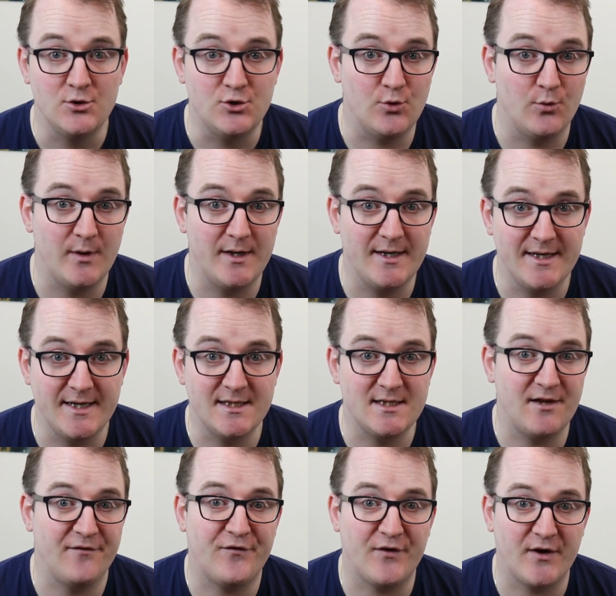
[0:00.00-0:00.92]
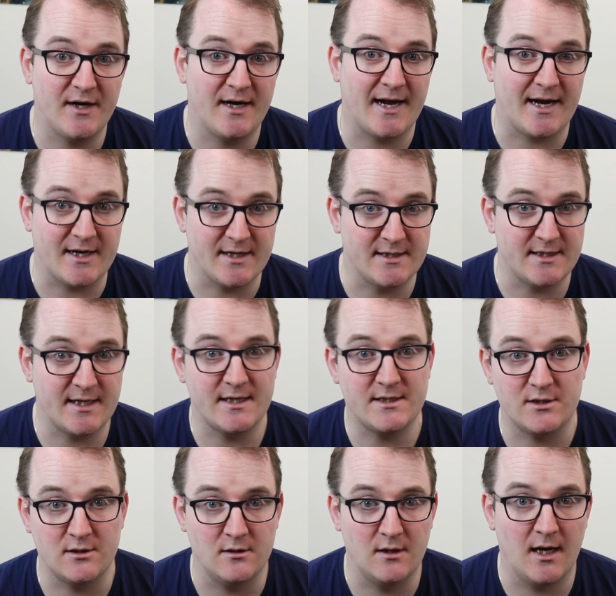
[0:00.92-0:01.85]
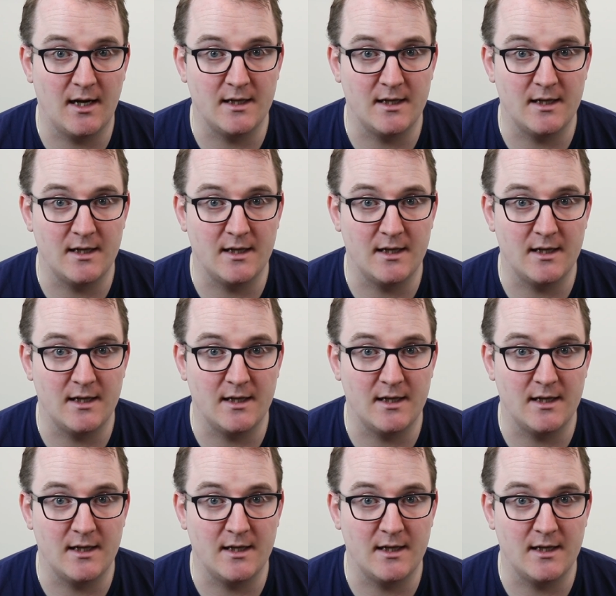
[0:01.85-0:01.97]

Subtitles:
you will need different accreditation,